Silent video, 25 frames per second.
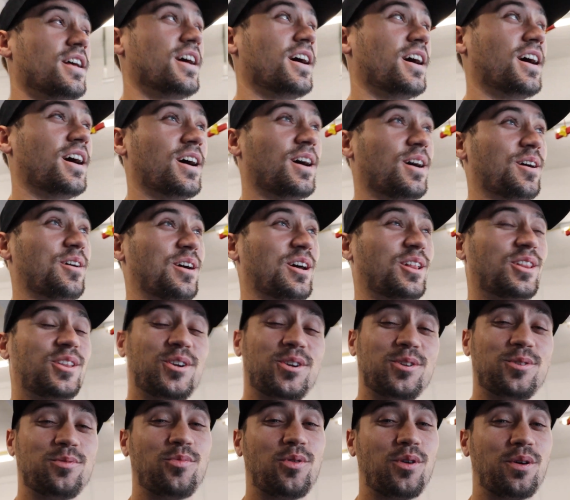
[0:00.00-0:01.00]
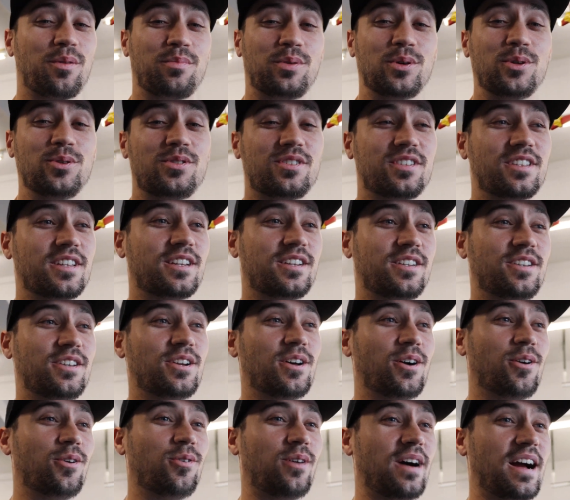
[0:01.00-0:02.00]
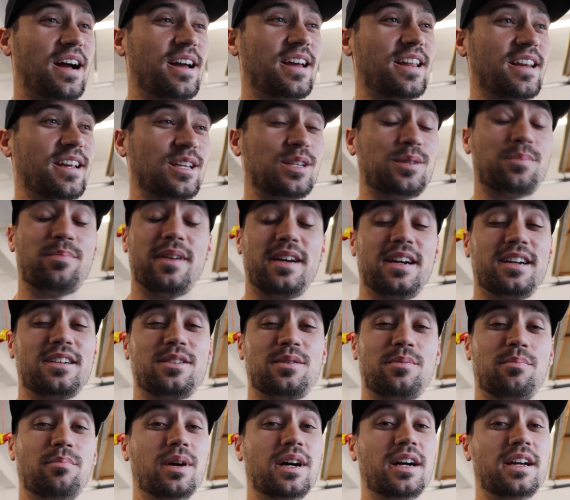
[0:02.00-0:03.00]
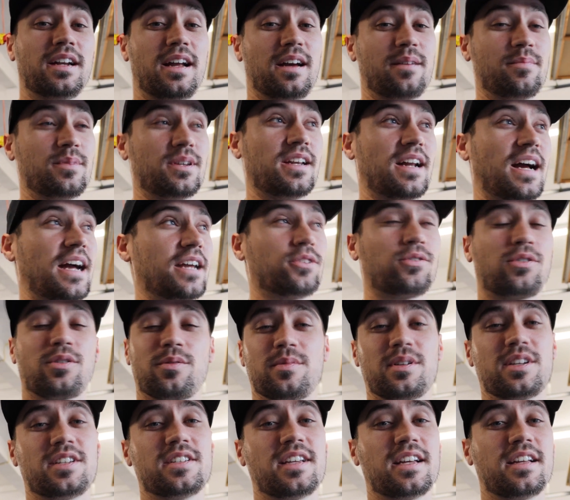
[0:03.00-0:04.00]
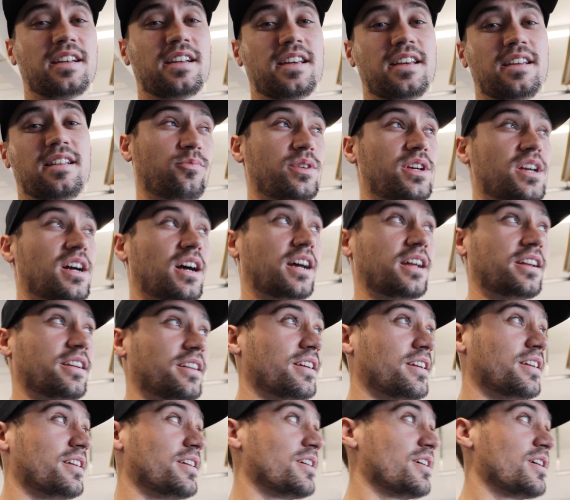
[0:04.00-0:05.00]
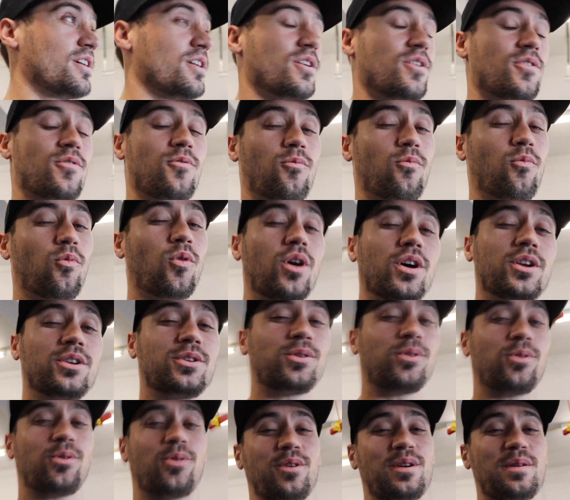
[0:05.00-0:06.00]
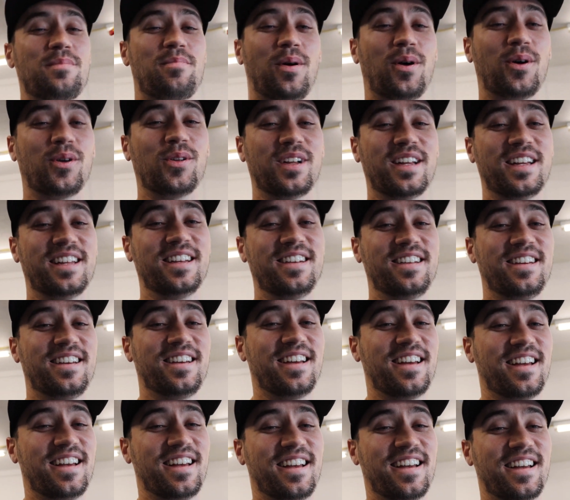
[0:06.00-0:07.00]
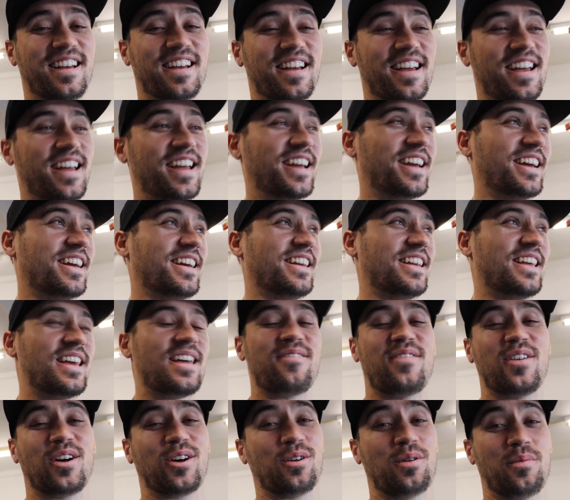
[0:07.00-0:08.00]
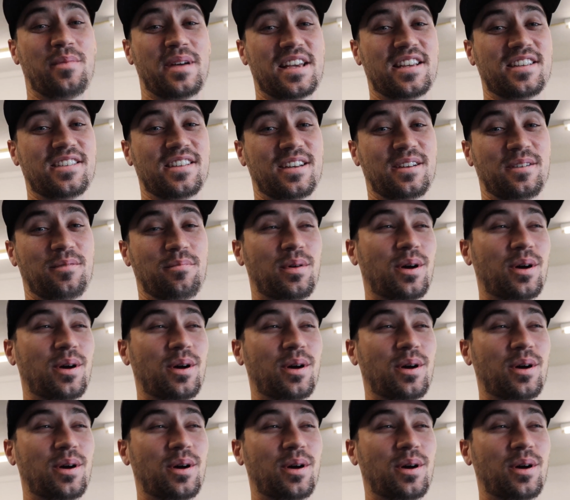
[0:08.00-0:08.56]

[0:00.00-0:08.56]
A little more boost than I'd expect, but I told him to send it, and we got one glory pull in, and it felt amazing.